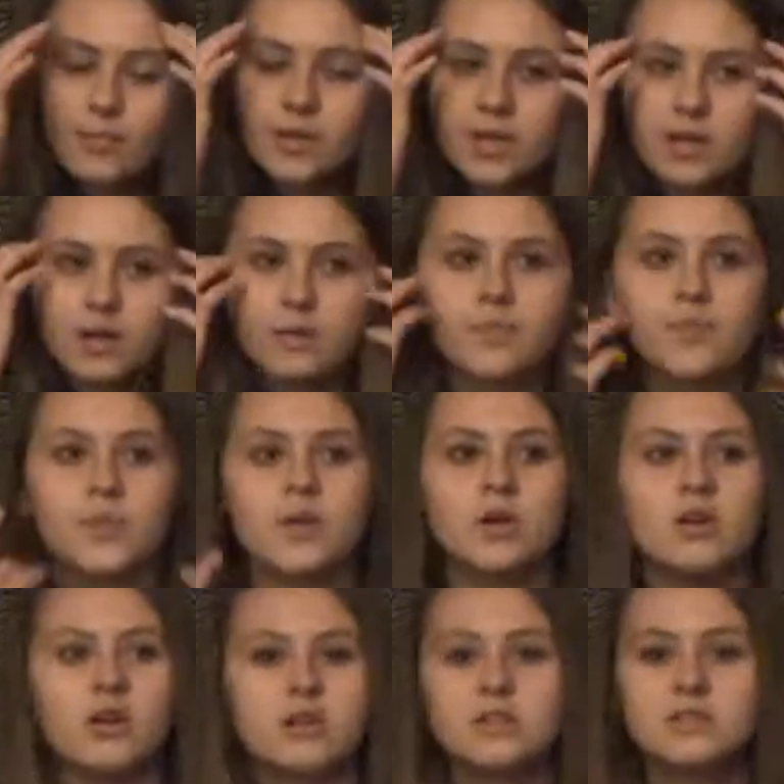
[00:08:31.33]
but
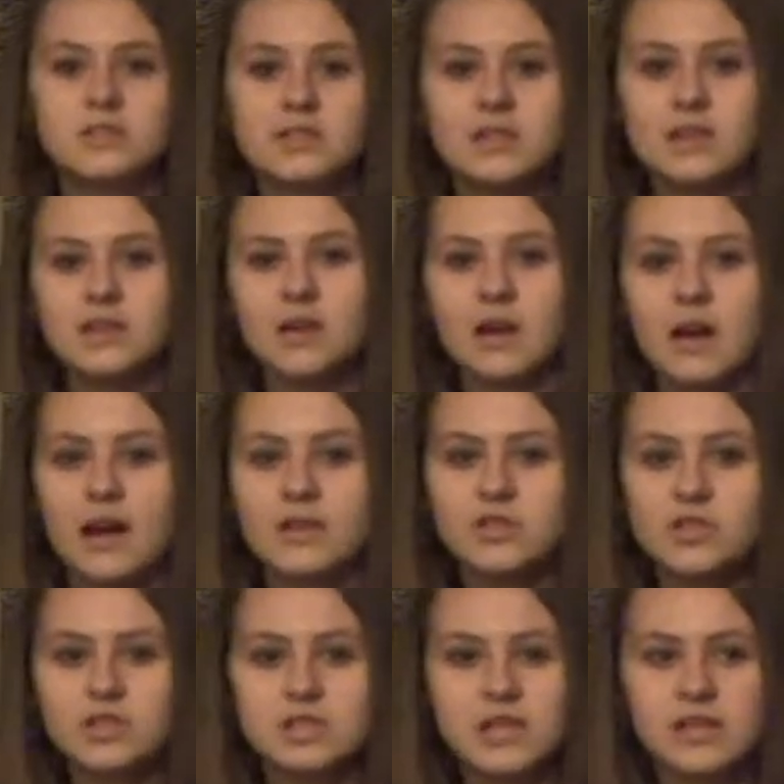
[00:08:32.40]
honestly, I
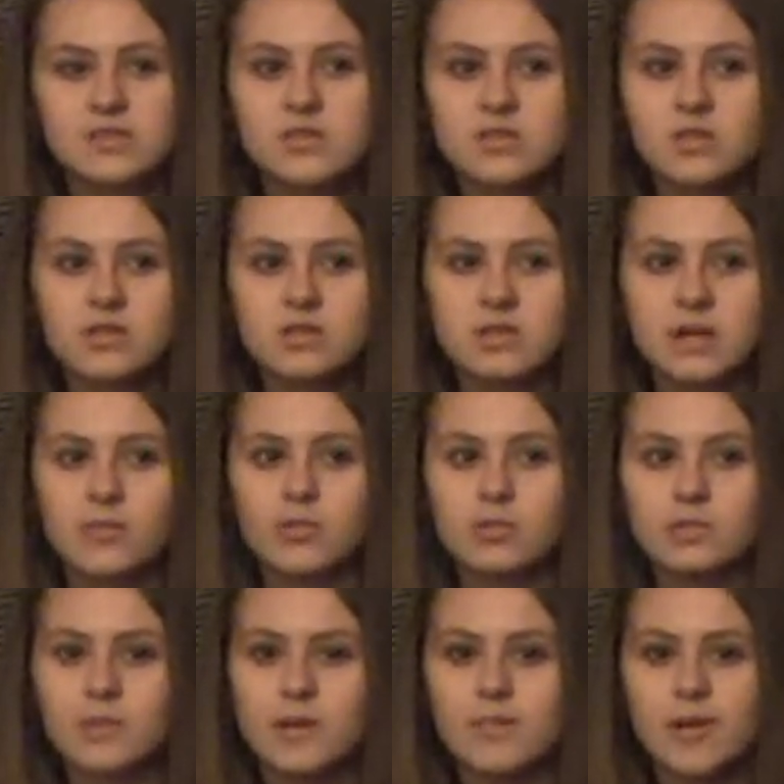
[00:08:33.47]
just danced on the
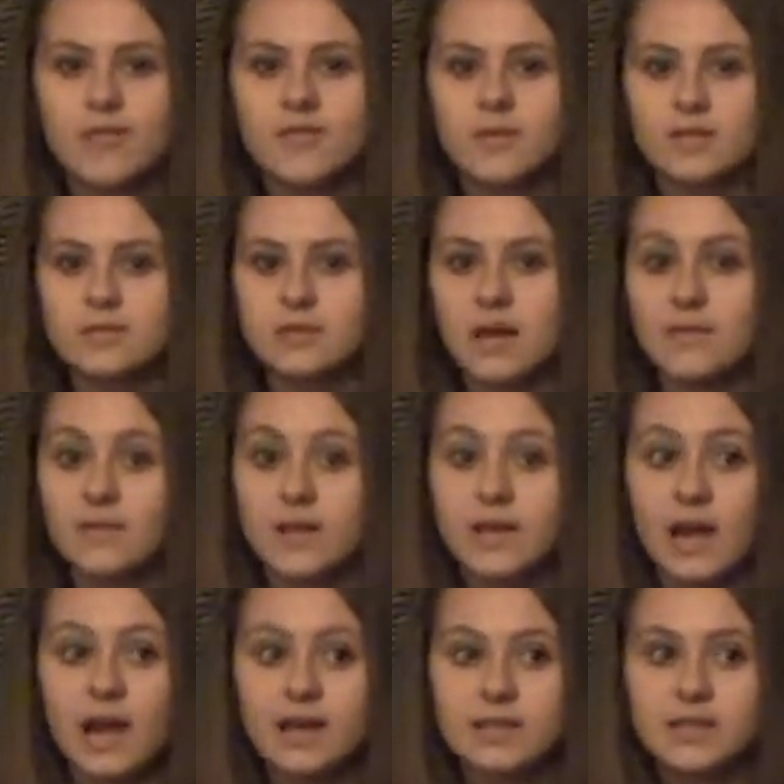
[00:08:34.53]
table to make my friends laugh.
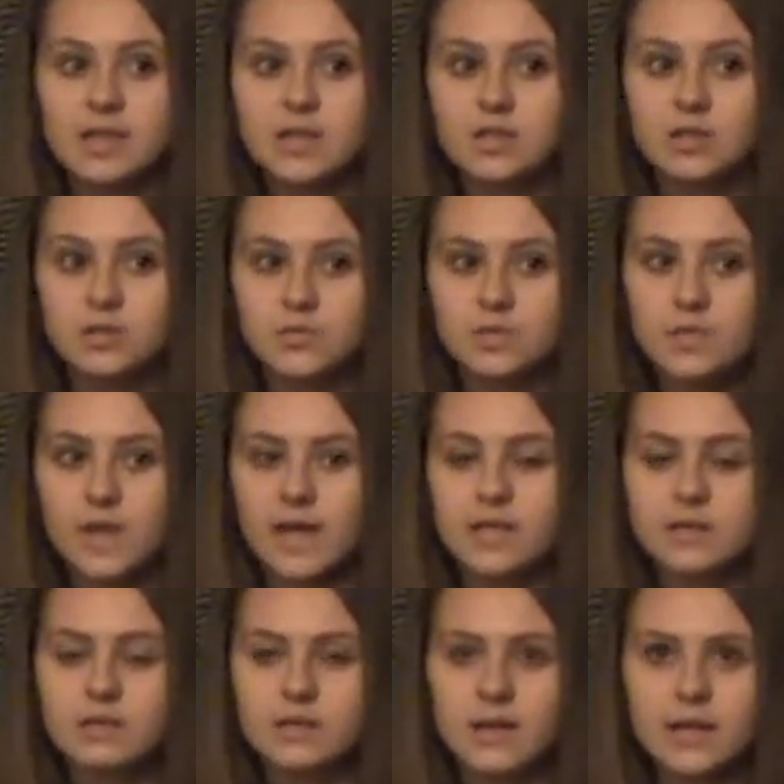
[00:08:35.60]
Like, I didn't do
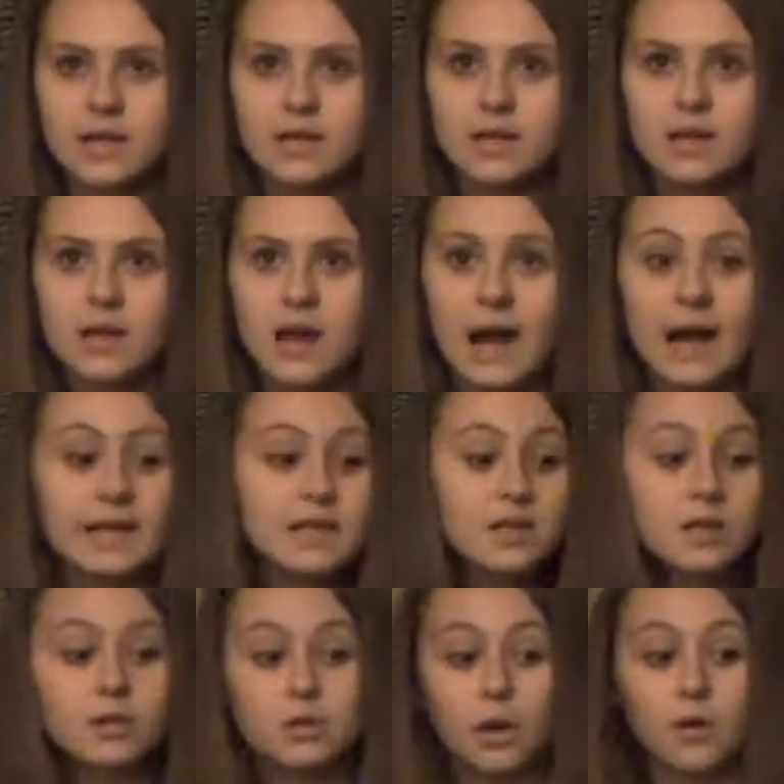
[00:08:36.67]
that to, like, I
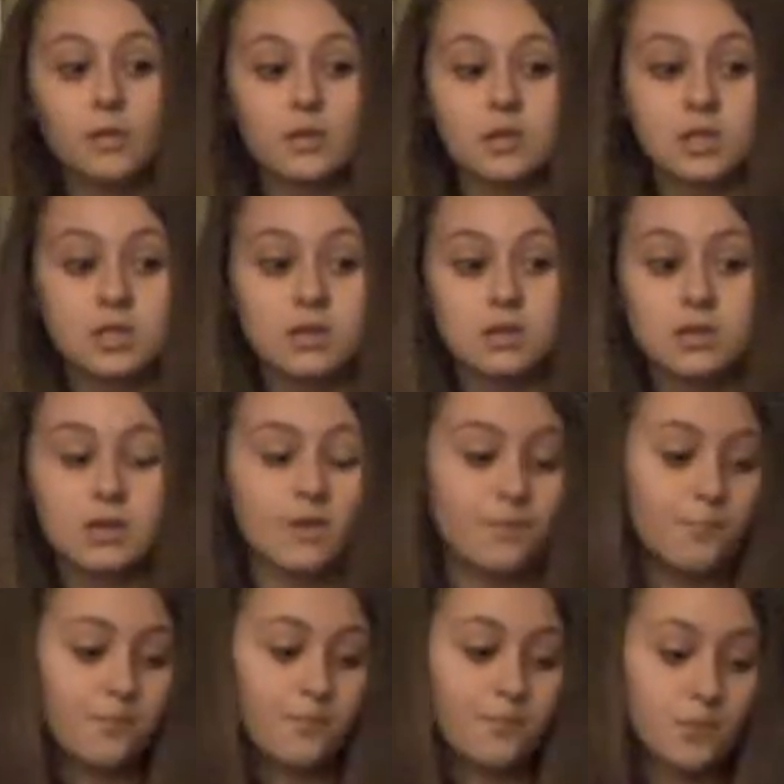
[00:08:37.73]
didn't know
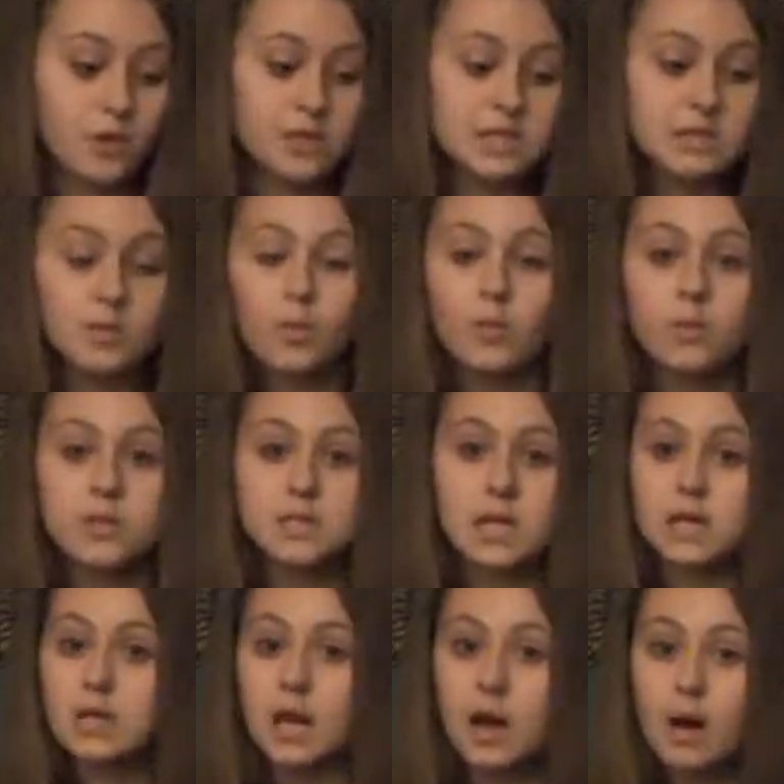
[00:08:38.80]
the principal was
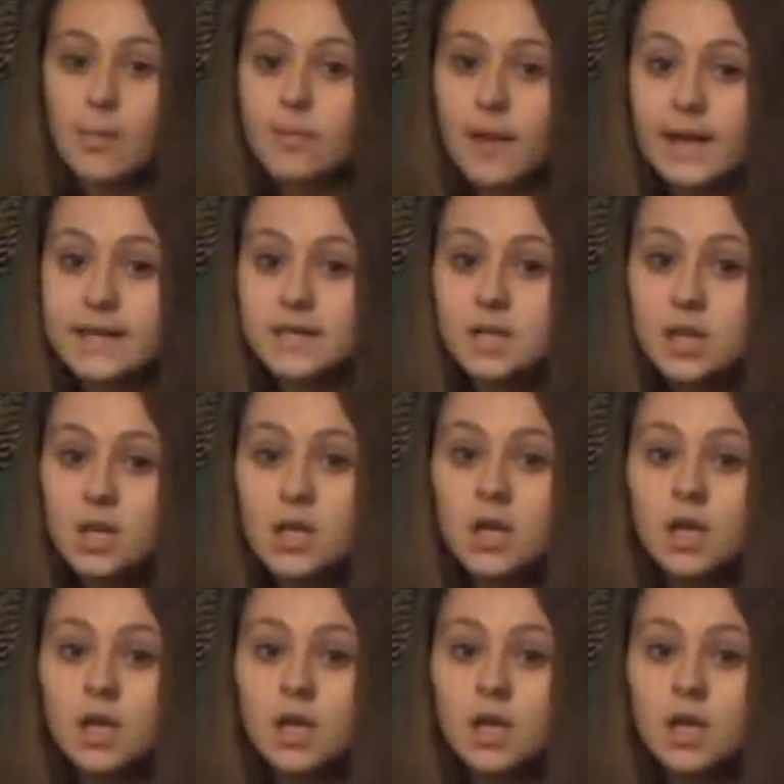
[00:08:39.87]
gonna come. Like,